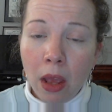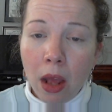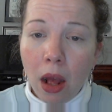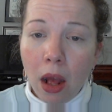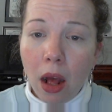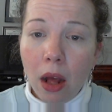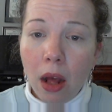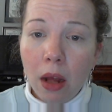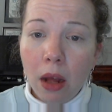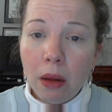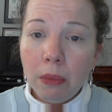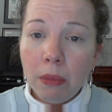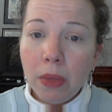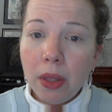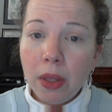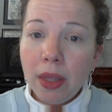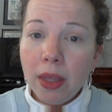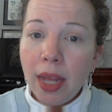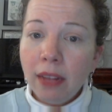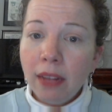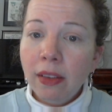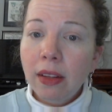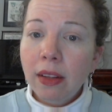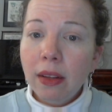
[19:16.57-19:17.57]

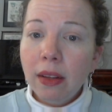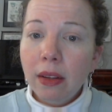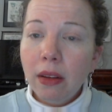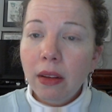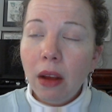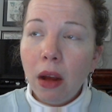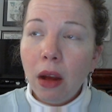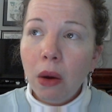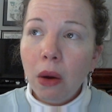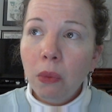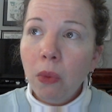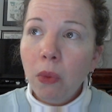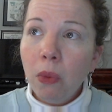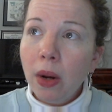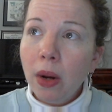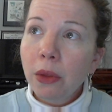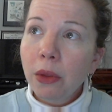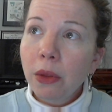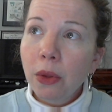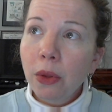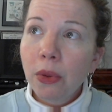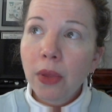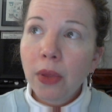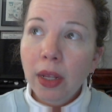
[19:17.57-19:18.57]
That's one
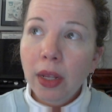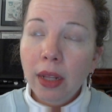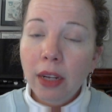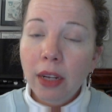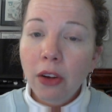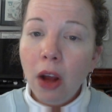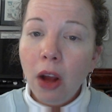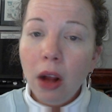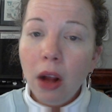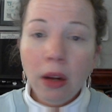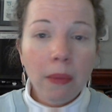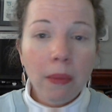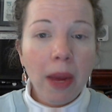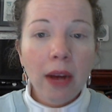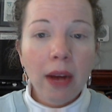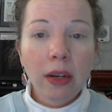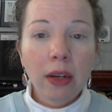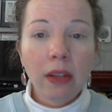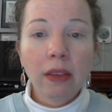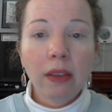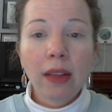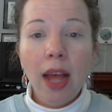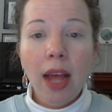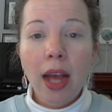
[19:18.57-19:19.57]
other thing they talk
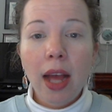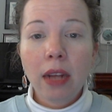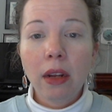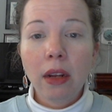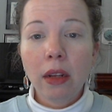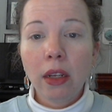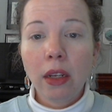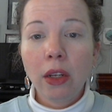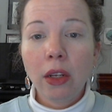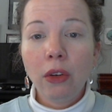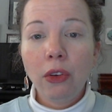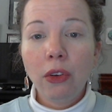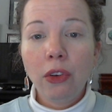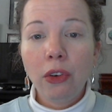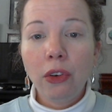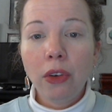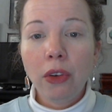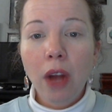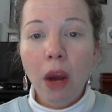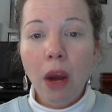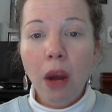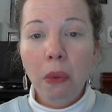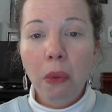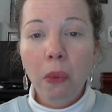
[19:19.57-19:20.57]
about, is that you
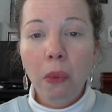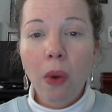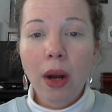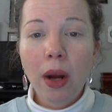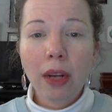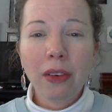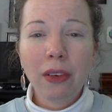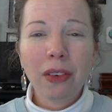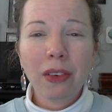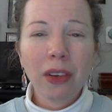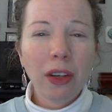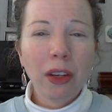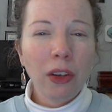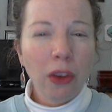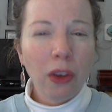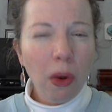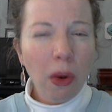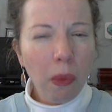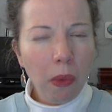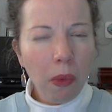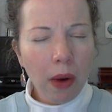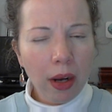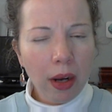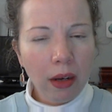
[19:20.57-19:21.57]
don't want
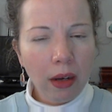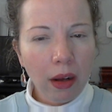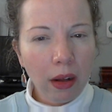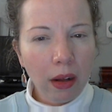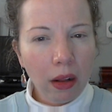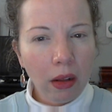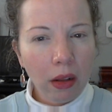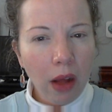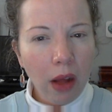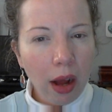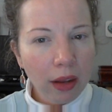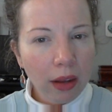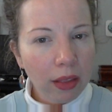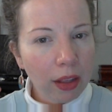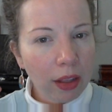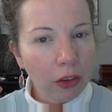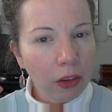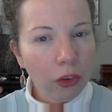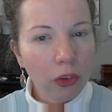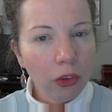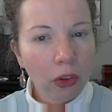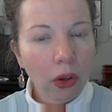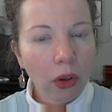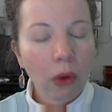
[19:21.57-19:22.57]
a clock
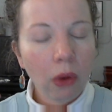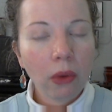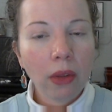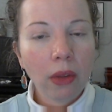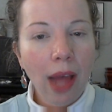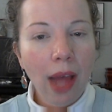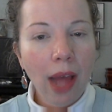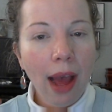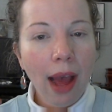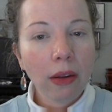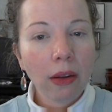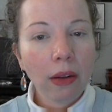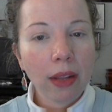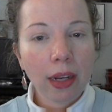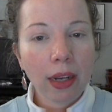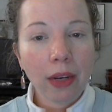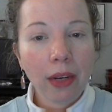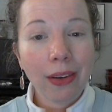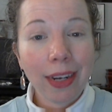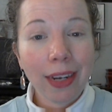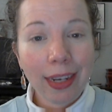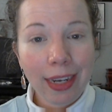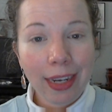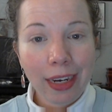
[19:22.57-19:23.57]
that's so loud that
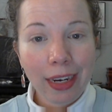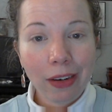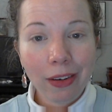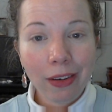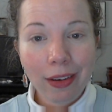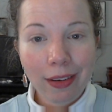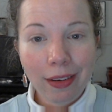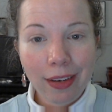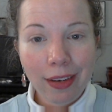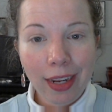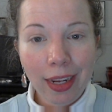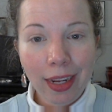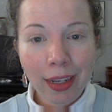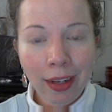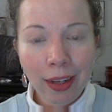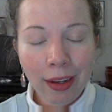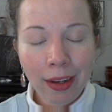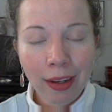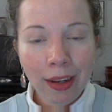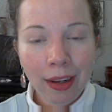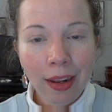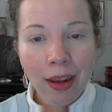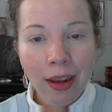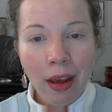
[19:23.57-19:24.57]
you can hear it
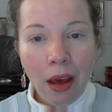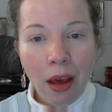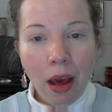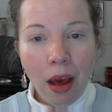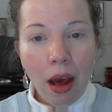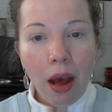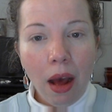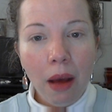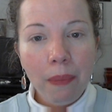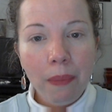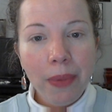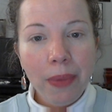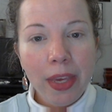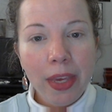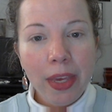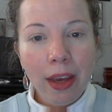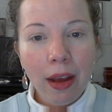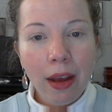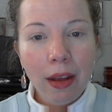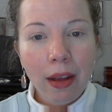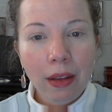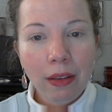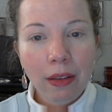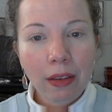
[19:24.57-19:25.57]
tick,
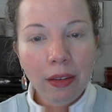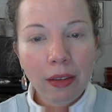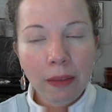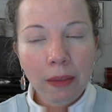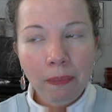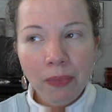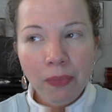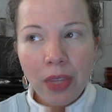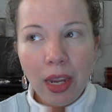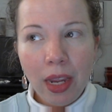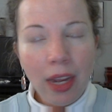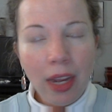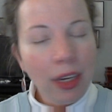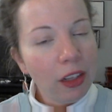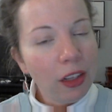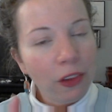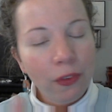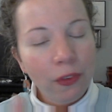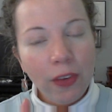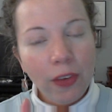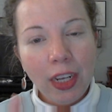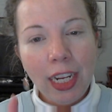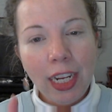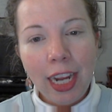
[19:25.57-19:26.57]
because, and
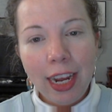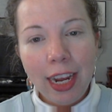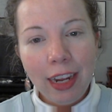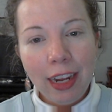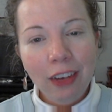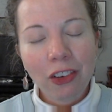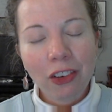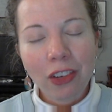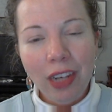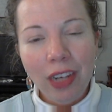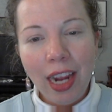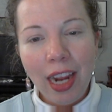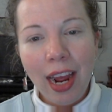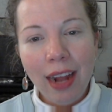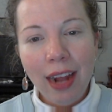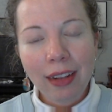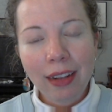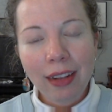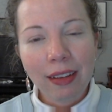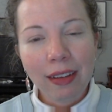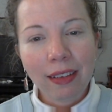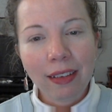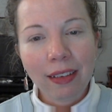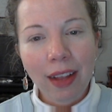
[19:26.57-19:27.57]
it's funny, I actually
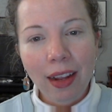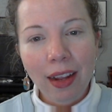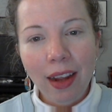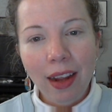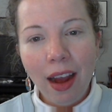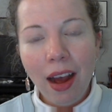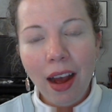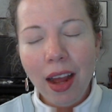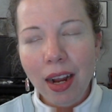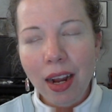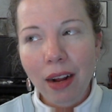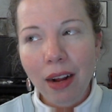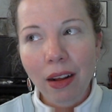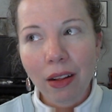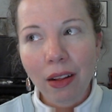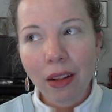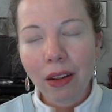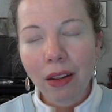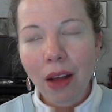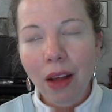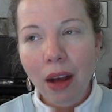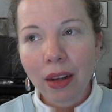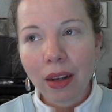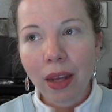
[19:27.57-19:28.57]
had this, I got a
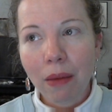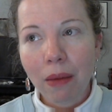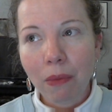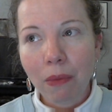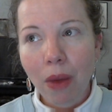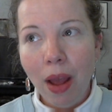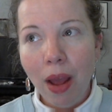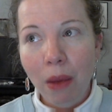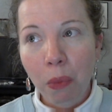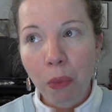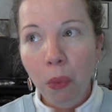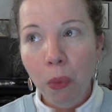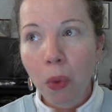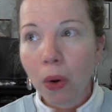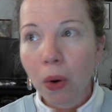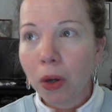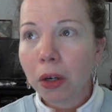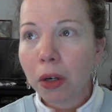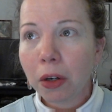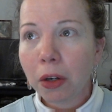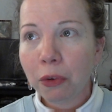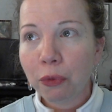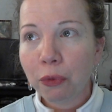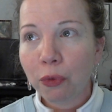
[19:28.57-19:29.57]
clock at
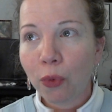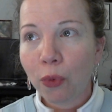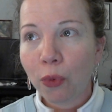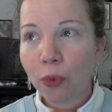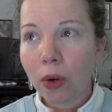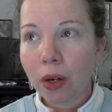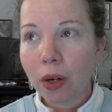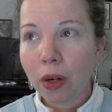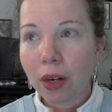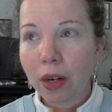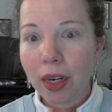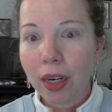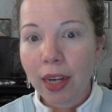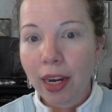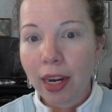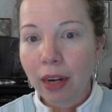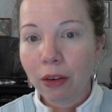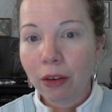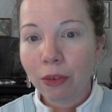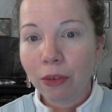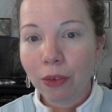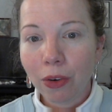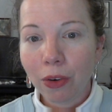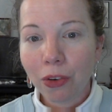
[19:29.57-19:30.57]
work for an
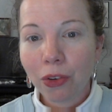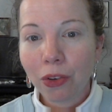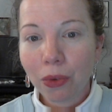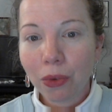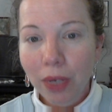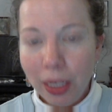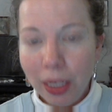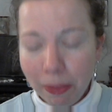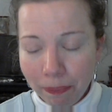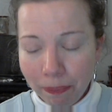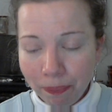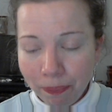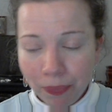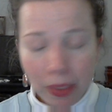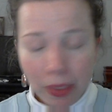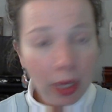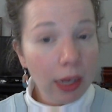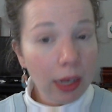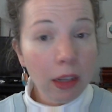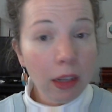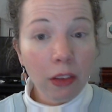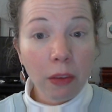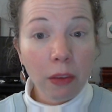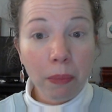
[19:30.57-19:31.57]
anniversary,
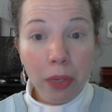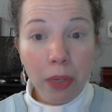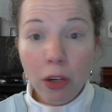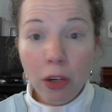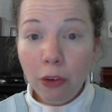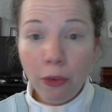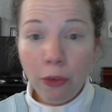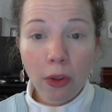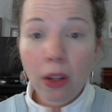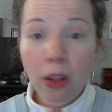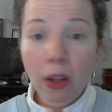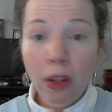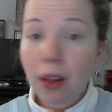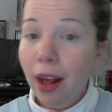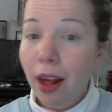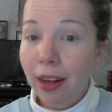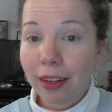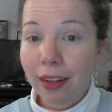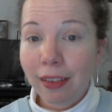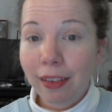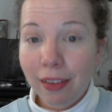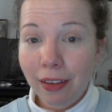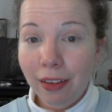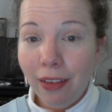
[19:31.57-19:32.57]
and it's a beautiful clock.
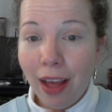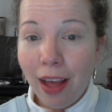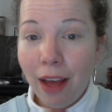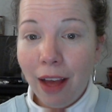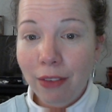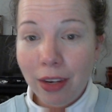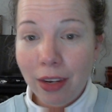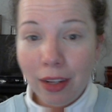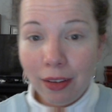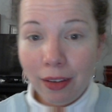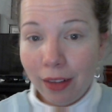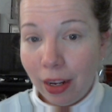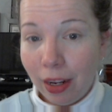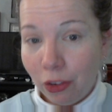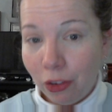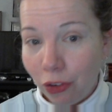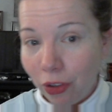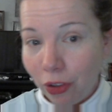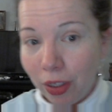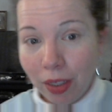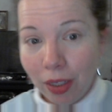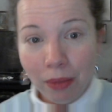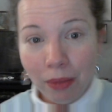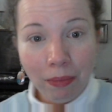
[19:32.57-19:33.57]
I still have it. It's
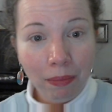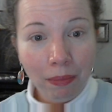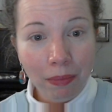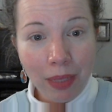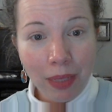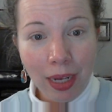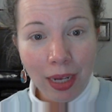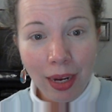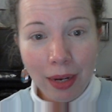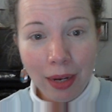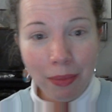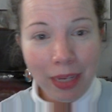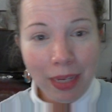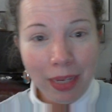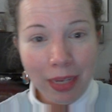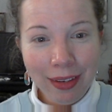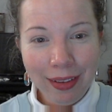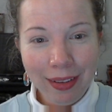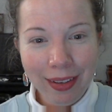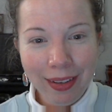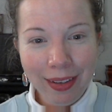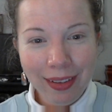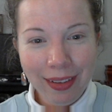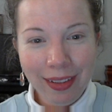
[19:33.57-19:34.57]
actually behind
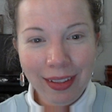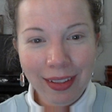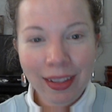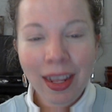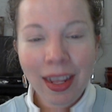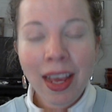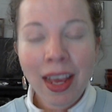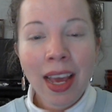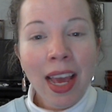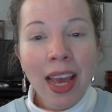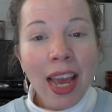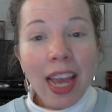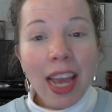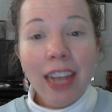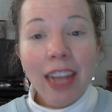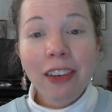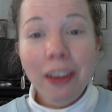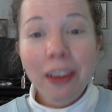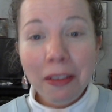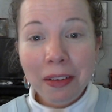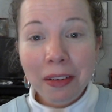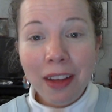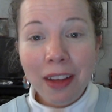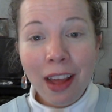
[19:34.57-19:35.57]
me, it
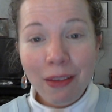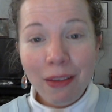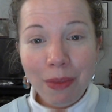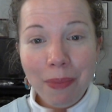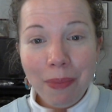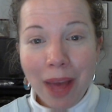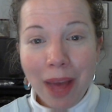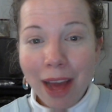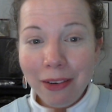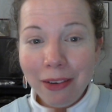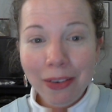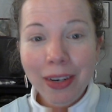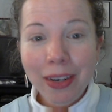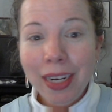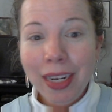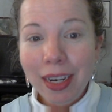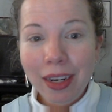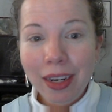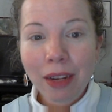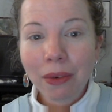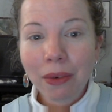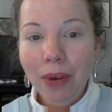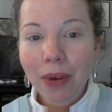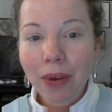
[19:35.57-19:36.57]
doesn't have a
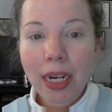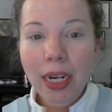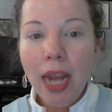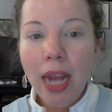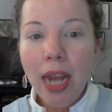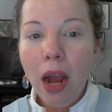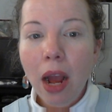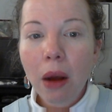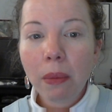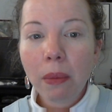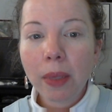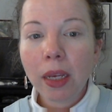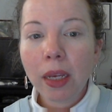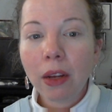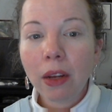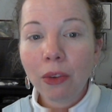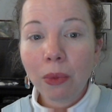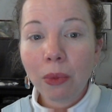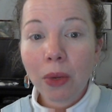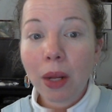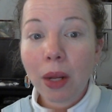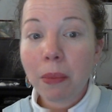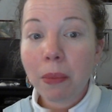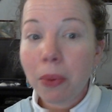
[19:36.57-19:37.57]
battery in it right now,
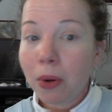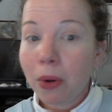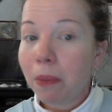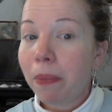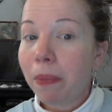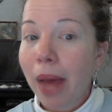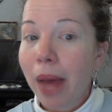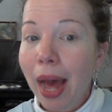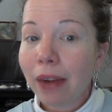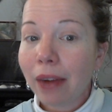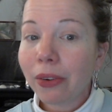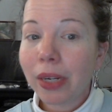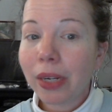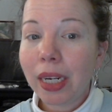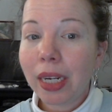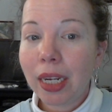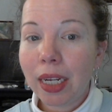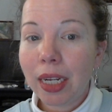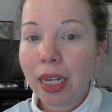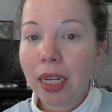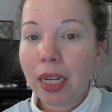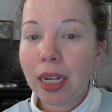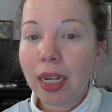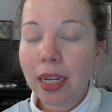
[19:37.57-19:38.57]
because when I put a battery
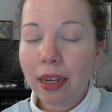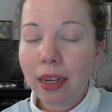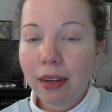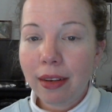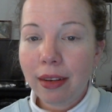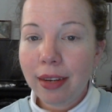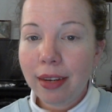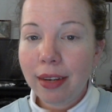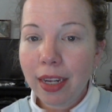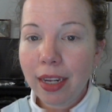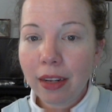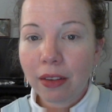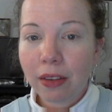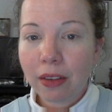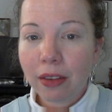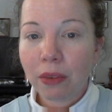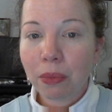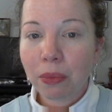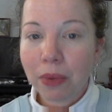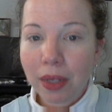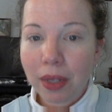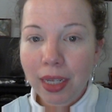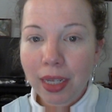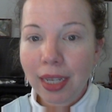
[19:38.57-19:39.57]
in it, it
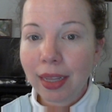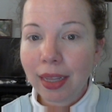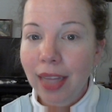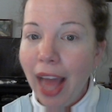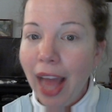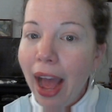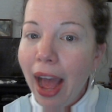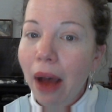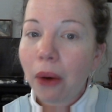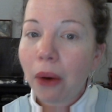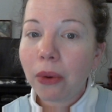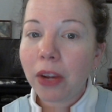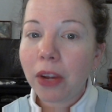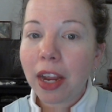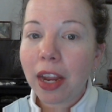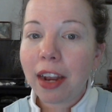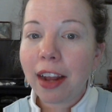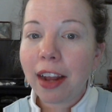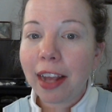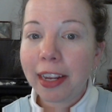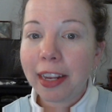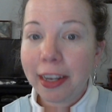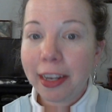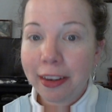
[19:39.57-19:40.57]
ticks really loud
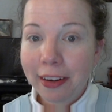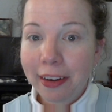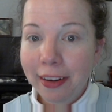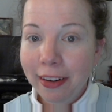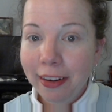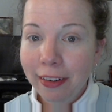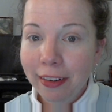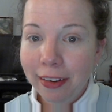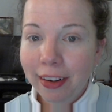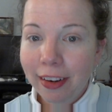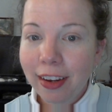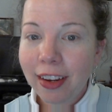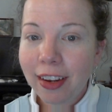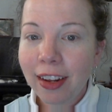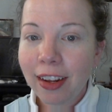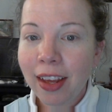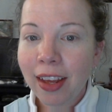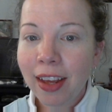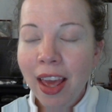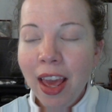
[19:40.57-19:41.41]
and I can hear it.